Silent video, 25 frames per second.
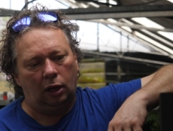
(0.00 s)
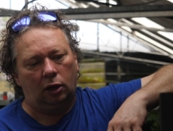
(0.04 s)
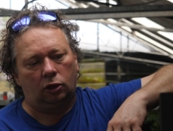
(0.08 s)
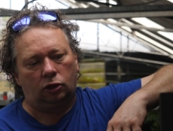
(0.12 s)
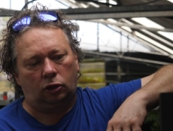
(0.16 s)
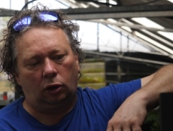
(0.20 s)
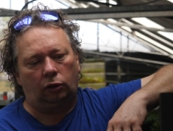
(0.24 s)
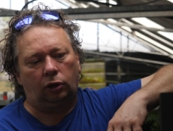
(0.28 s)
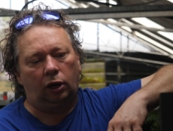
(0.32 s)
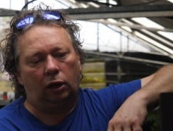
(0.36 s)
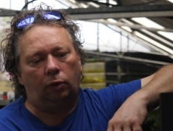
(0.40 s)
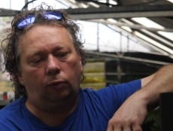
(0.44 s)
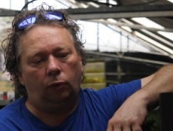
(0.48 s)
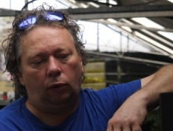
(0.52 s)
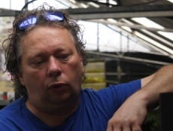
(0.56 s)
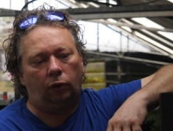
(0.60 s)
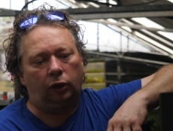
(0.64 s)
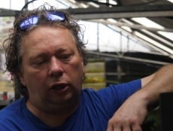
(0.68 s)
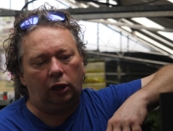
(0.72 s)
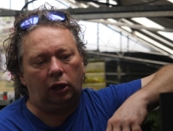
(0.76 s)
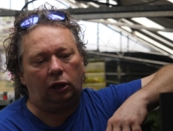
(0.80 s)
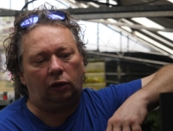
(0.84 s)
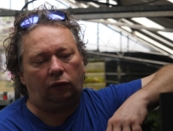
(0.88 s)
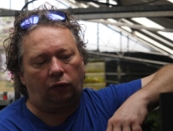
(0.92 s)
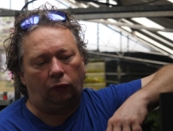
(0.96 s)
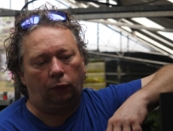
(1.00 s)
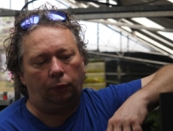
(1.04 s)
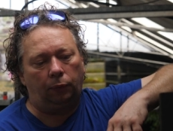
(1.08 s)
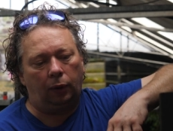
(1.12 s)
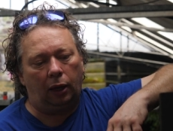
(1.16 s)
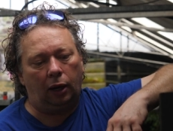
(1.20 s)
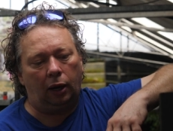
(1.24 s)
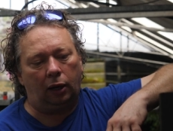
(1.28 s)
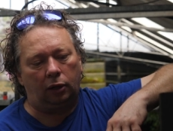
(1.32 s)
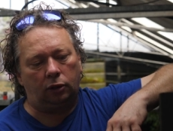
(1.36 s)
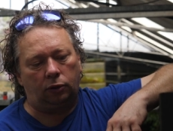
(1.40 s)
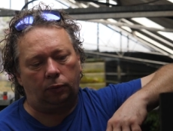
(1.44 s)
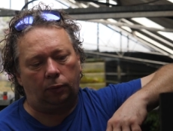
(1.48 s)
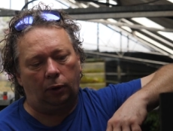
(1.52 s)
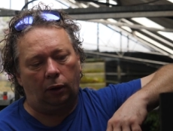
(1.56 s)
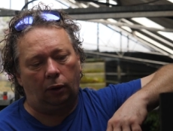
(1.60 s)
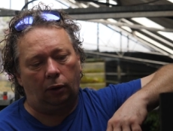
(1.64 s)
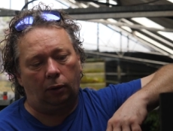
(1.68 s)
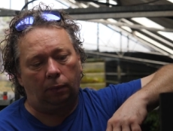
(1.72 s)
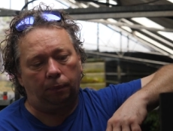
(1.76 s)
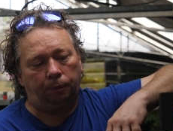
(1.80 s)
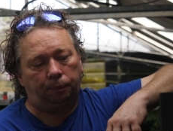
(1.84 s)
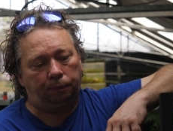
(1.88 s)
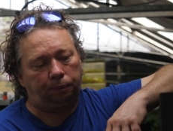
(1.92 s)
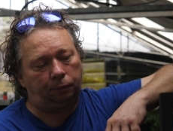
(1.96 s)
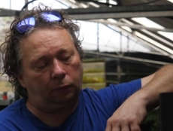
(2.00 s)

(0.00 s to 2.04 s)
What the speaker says: So they will eat from there as well.